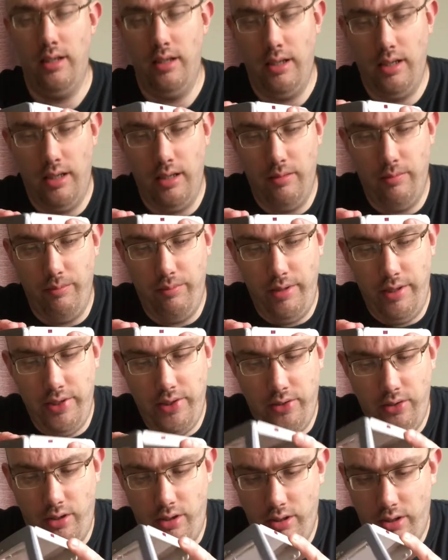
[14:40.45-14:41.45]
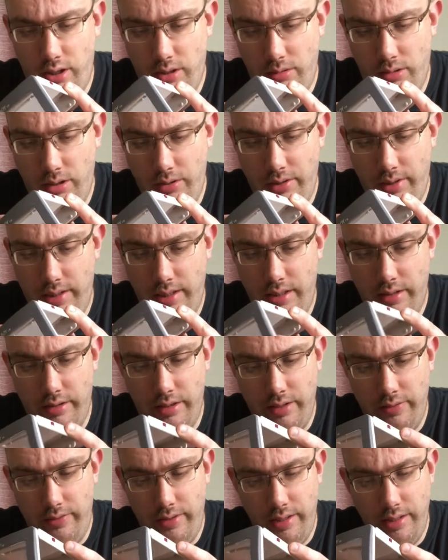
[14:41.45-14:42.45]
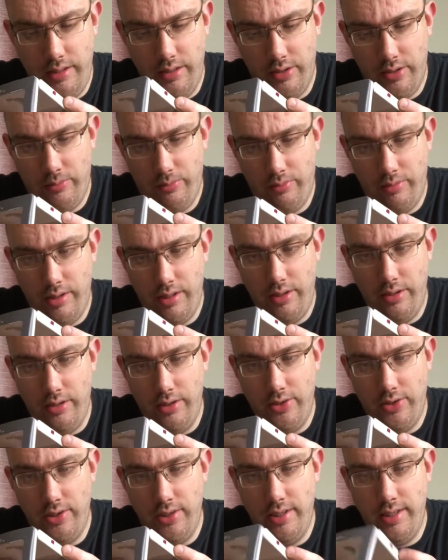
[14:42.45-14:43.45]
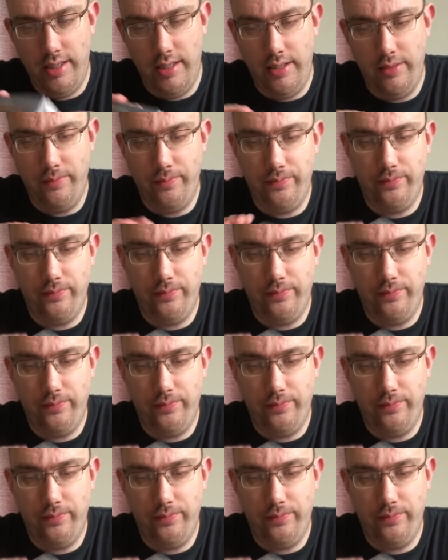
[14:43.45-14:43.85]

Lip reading: but it's not corroded in there or anything. It looks pretty nice and neat.